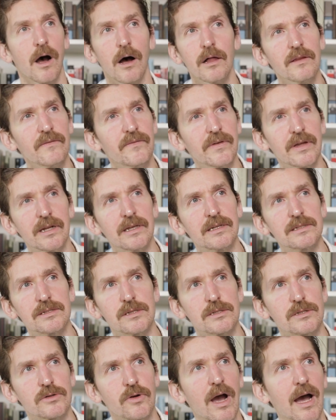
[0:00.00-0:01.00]
All of it is
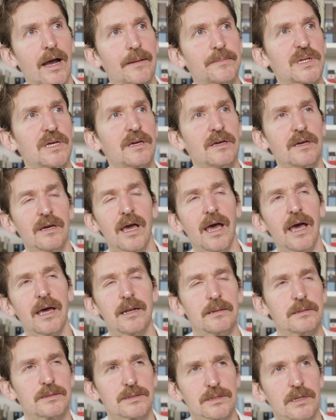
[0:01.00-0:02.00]
described,
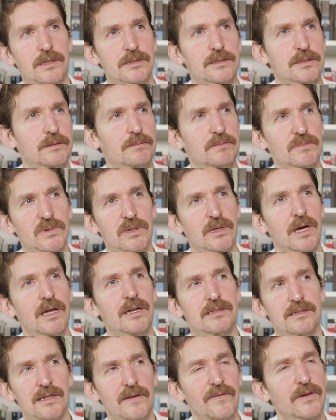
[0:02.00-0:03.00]
and it's kind
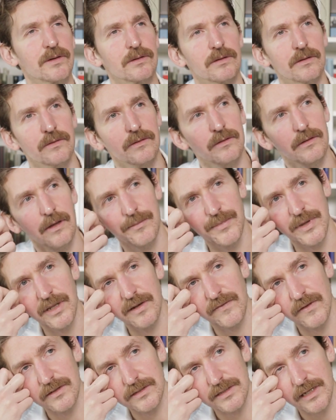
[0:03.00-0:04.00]
of difficult. I mean,
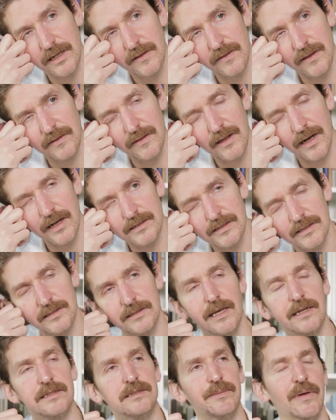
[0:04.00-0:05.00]
if there's anything that I
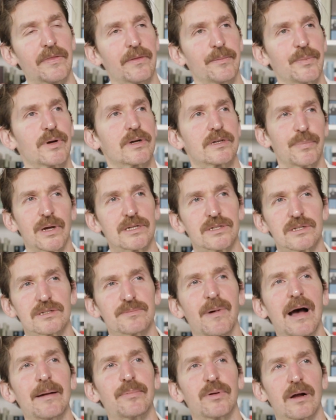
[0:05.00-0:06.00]
disliked about the book, but it's just
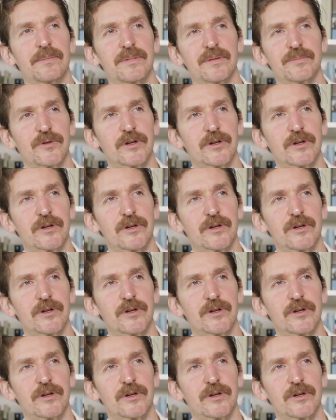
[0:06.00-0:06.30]
my problem